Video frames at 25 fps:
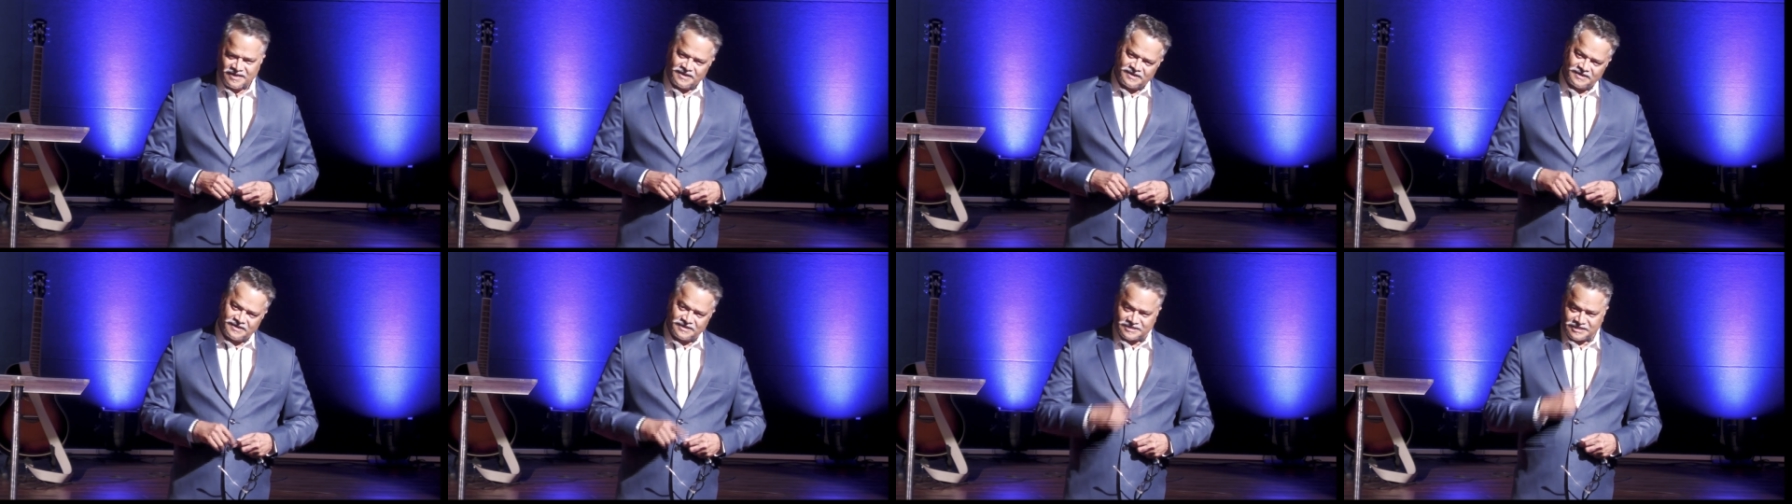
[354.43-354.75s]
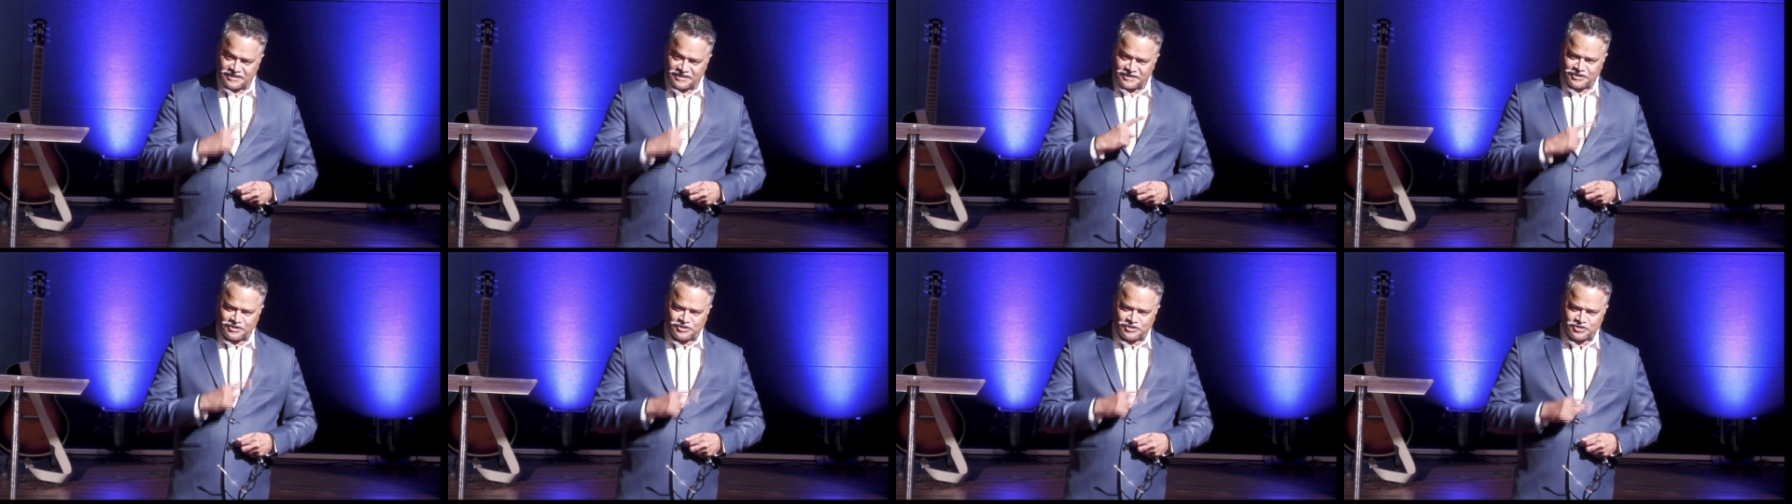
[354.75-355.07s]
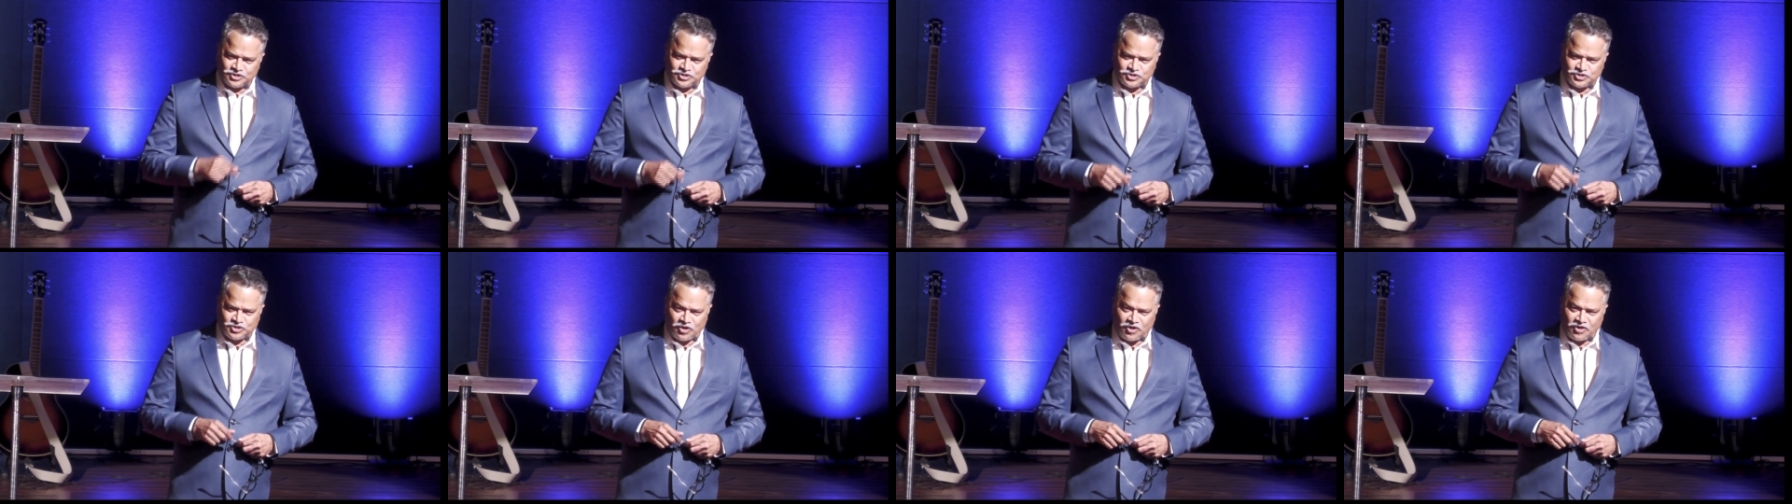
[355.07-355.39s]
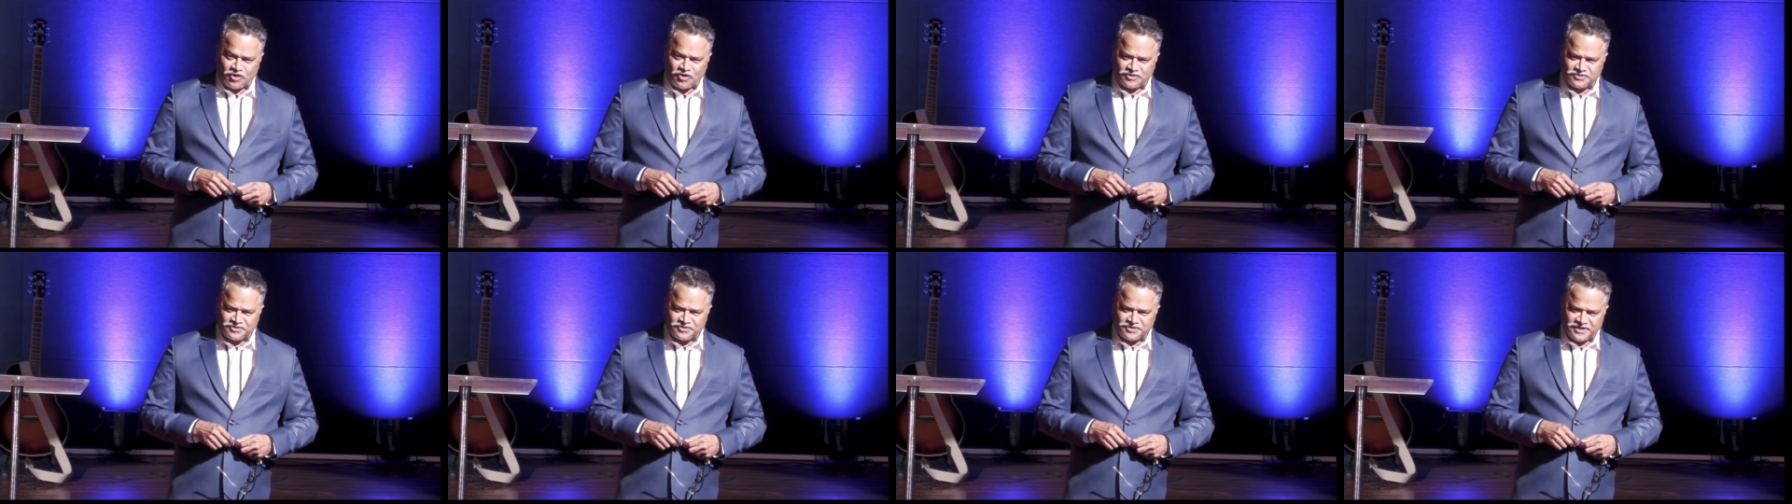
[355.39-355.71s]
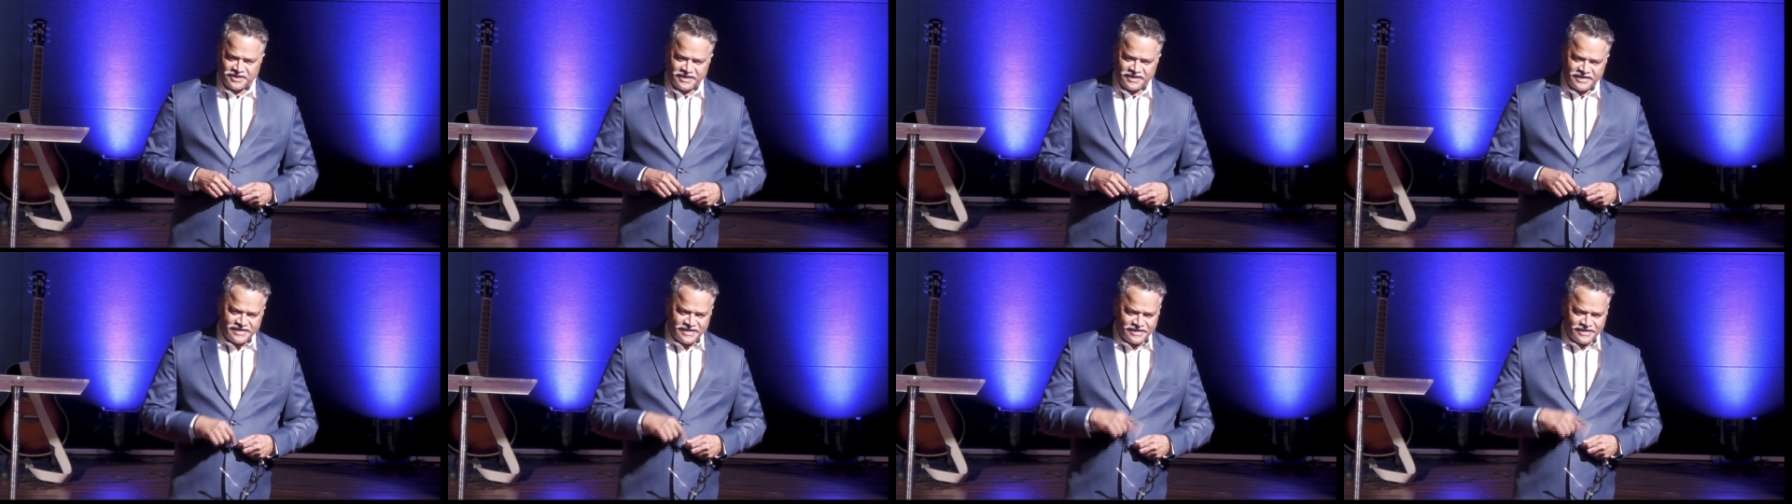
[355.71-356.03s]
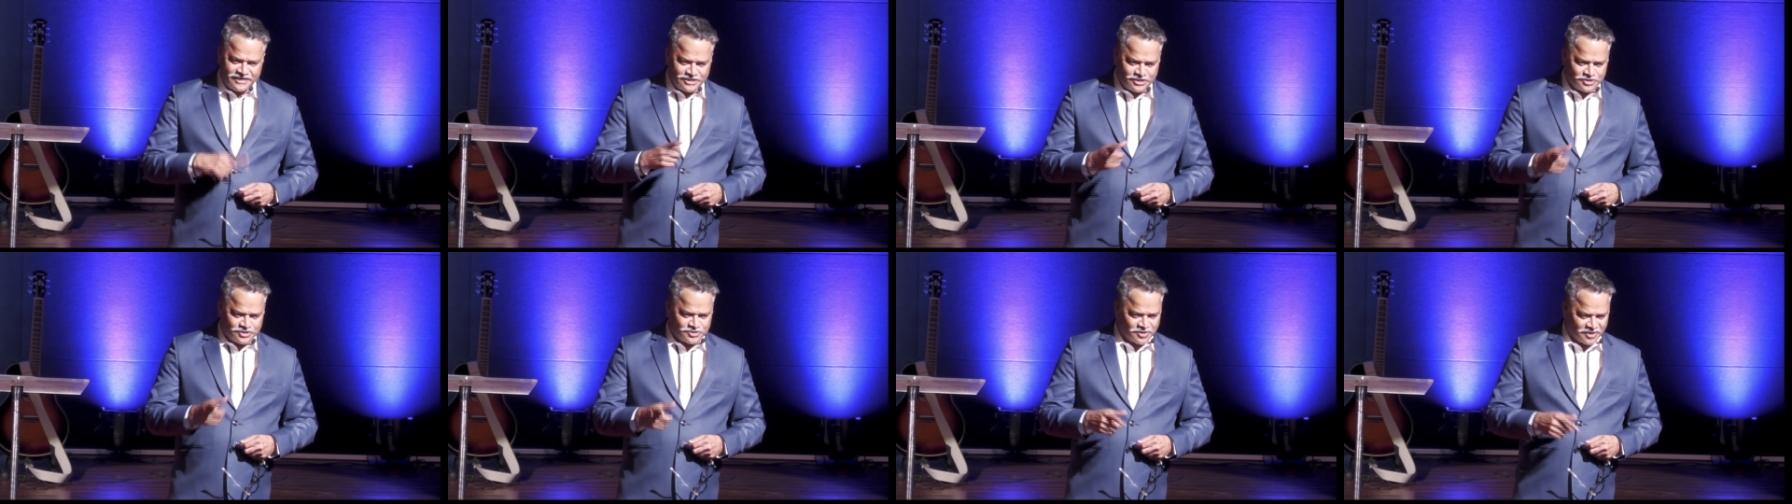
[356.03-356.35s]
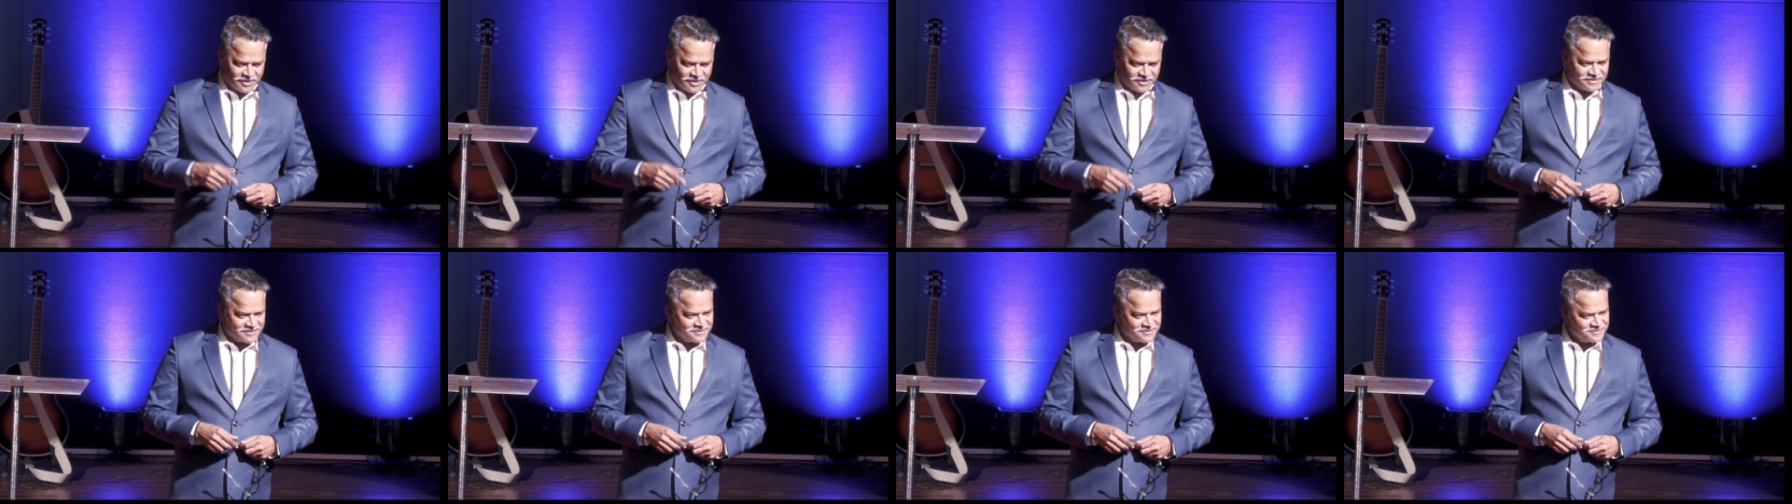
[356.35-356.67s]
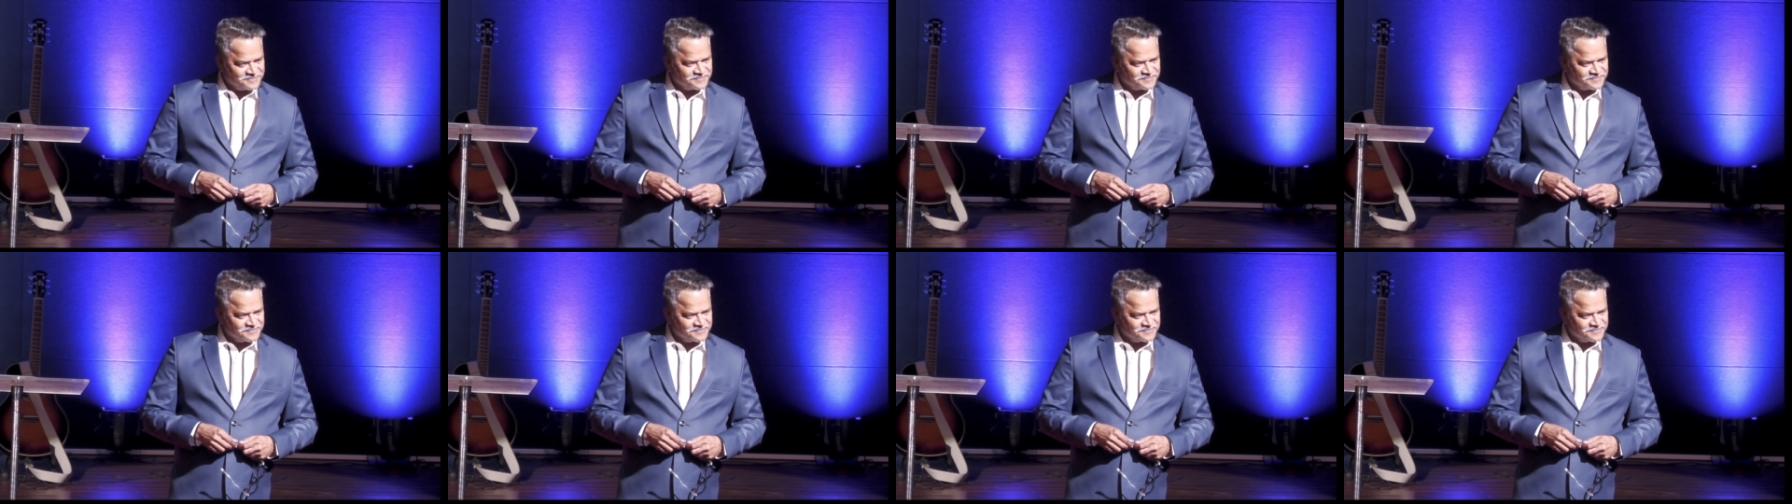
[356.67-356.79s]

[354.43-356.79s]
listened to the song on the radio, and he taught.